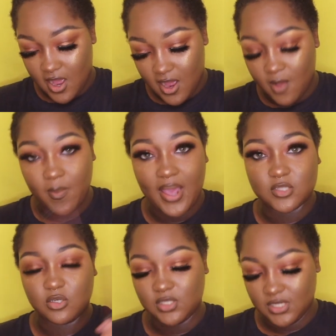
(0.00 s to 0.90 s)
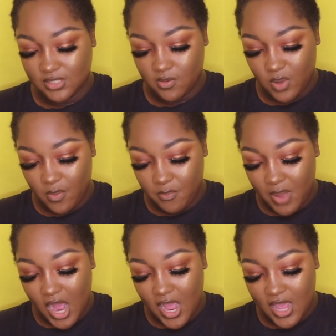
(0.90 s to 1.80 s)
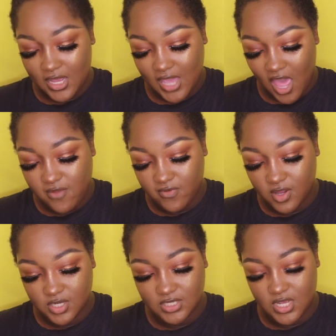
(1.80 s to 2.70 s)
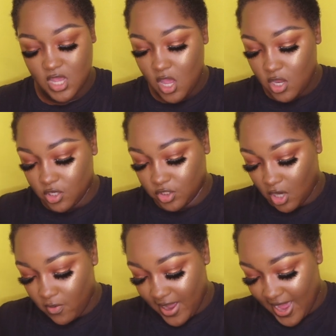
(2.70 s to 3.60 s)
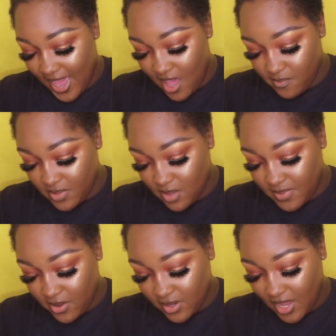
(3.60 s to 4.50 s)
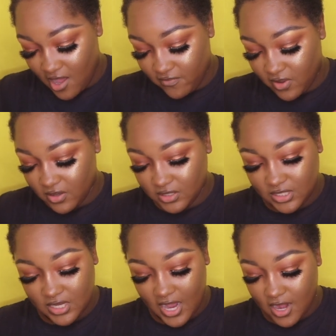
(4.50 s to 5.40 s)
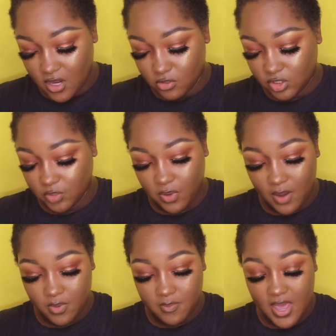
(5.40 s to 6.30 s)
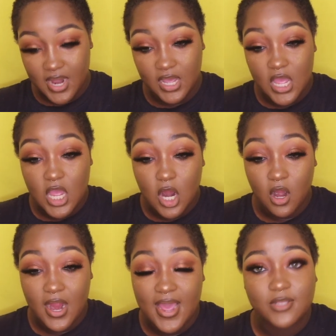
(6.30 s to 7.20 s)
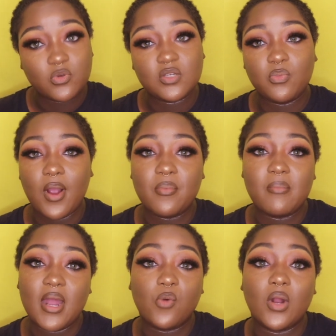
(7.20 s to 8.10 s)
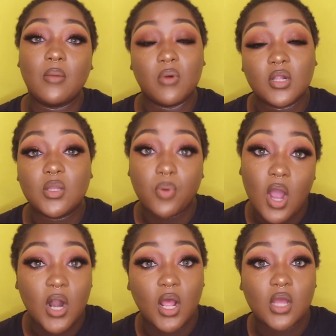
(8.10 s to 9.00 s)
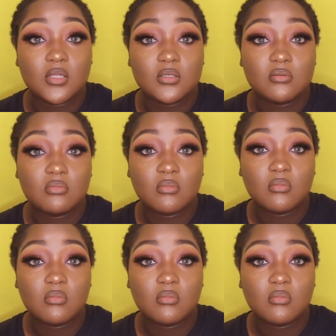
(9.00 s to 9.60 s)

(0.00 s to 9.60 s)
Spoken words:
Exorcism by Kat Von D. Don't at me about Kat Von D. I know she's problematic. Her ass wasn't problematic when I bought the product.